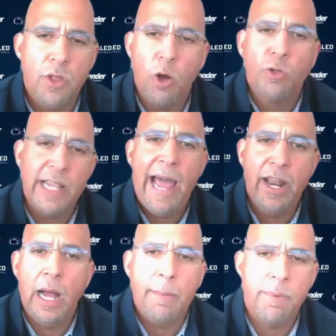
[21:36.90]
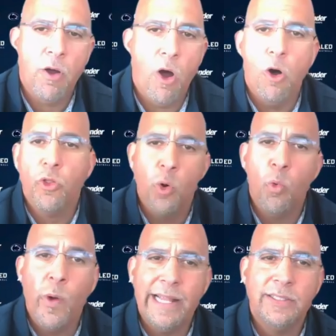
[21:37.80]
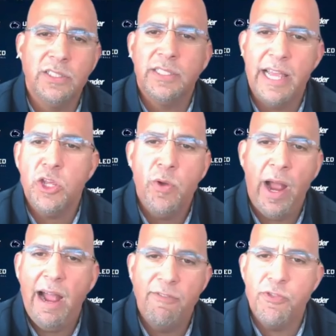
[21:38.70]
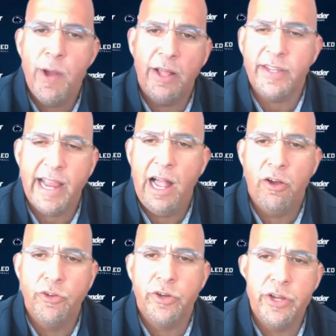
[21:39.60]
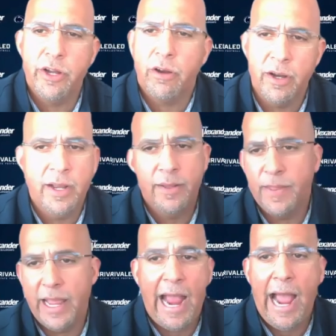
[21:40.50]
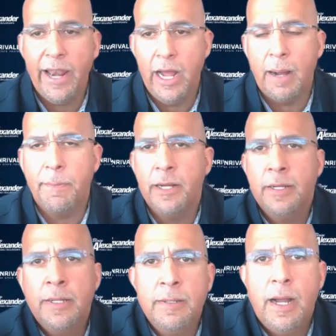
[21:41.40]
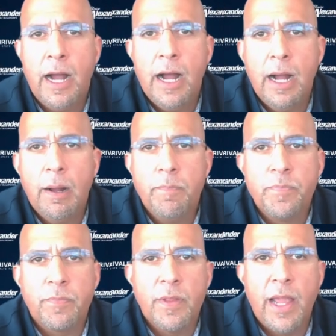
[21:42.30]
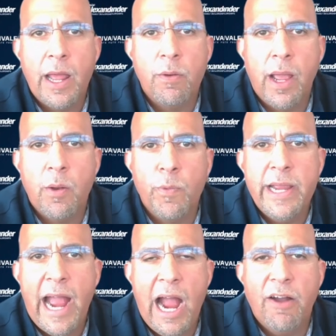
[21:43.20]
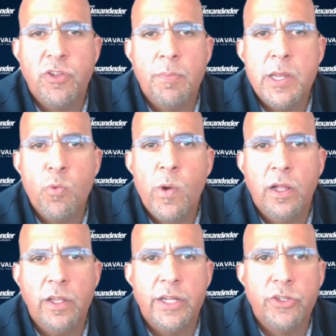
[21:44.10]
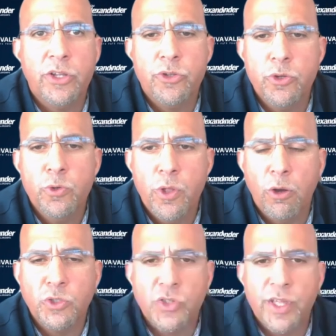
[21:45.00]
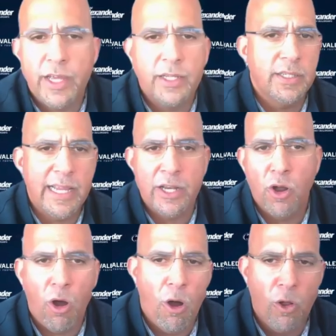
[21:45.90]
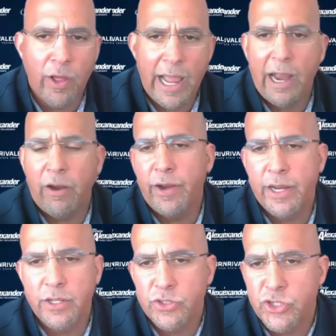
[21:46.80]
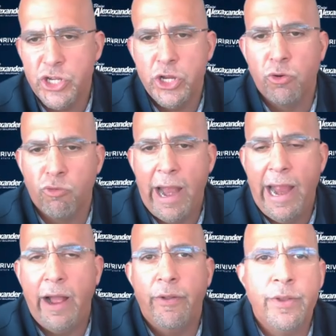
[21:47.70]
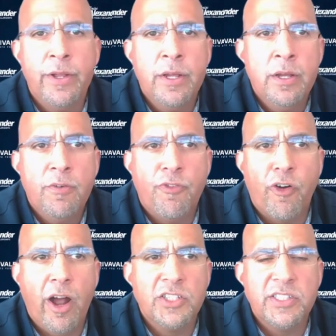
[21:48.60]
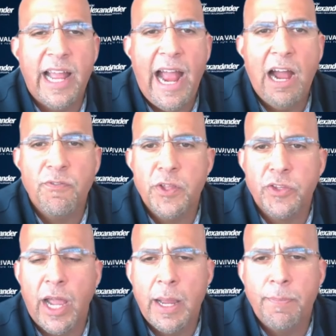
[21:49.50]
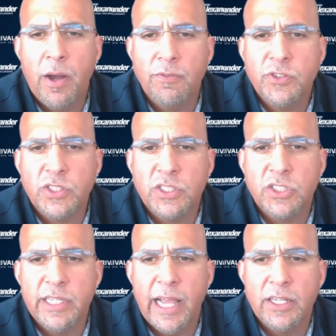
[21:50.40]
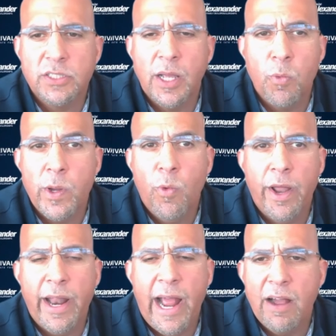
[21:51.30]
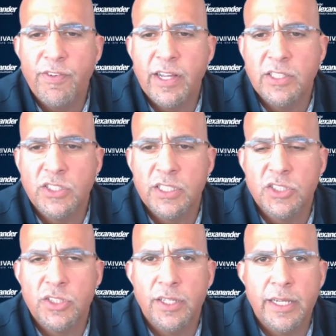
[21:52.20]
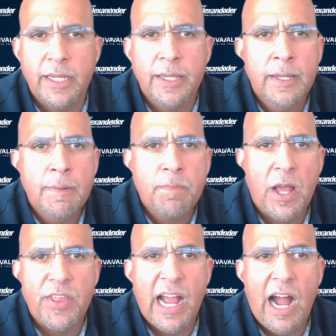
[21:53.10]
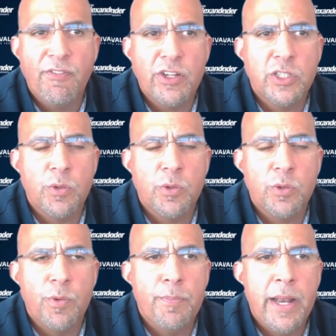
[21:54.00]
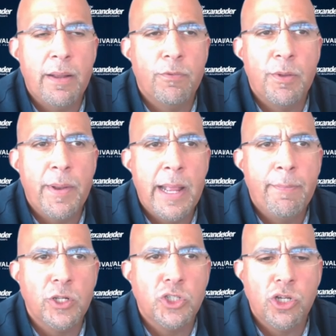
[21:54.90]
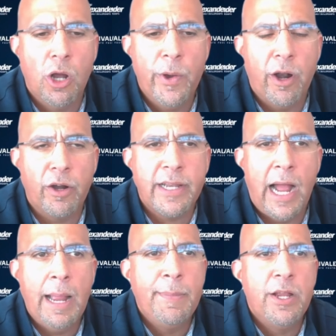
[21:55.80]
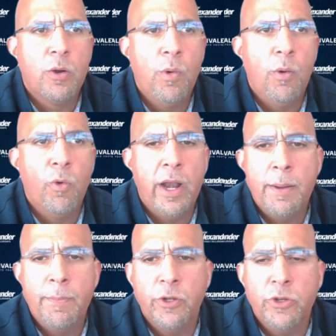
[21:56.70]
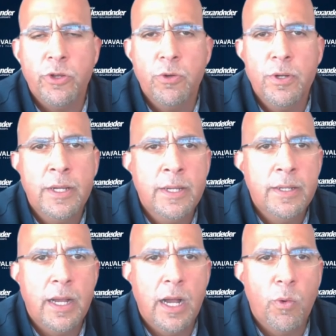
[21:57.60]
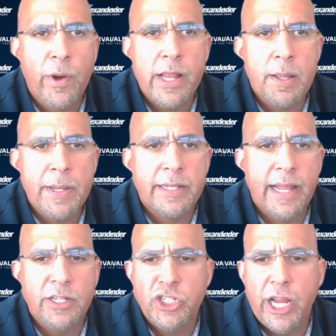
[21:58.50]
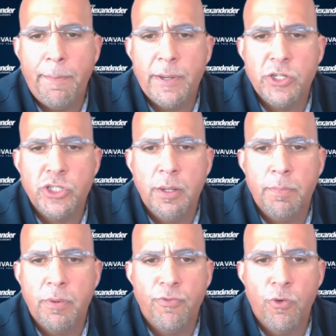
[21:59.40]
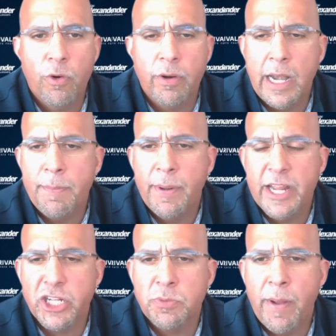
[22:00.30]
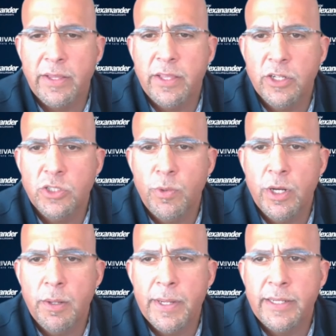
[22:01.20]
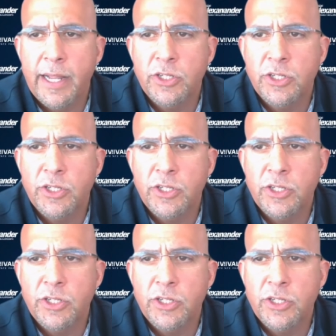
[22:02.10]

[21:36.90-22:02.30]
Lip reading: those add up. All the wins that you have throughout the calendar year, they add up. And we have to be willing to do those things in all areas year round for us to have the type of success that we want to have consistently. I think obviously we've been able to show in our time here what we're able to do. Winning a Big Ten championship before anybody expected us to win a Big